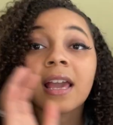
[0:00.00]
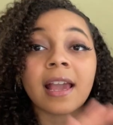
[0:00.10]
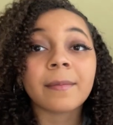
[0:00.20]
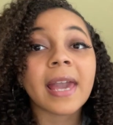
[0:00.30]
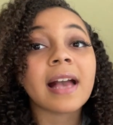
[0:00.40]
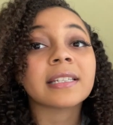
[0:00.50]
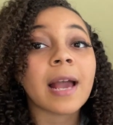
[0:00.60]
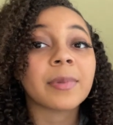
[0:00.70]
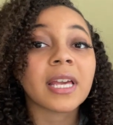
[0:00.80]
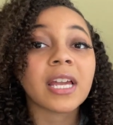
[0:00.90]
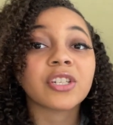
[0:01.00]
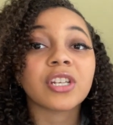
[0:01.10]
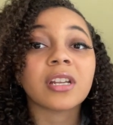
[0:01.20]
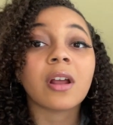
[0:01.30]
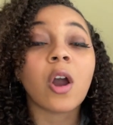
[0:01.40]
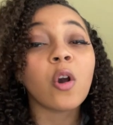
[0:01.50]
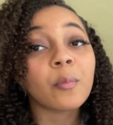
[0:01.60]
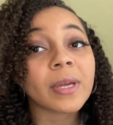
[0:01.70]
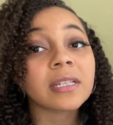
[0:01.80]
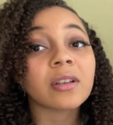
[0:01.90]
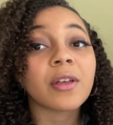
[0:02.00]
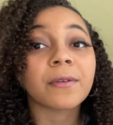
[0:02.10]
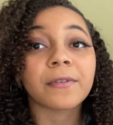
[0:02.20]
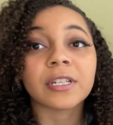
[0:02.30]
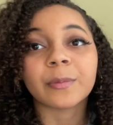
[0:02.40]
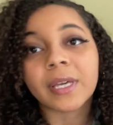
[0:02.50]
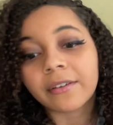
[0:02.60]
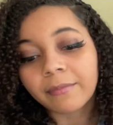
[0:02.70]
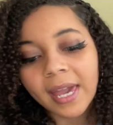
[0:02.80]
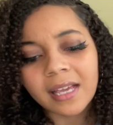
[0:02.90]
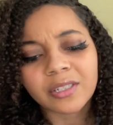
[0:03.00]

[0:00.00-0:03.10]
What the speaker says: Amcas application opens on the first week of May.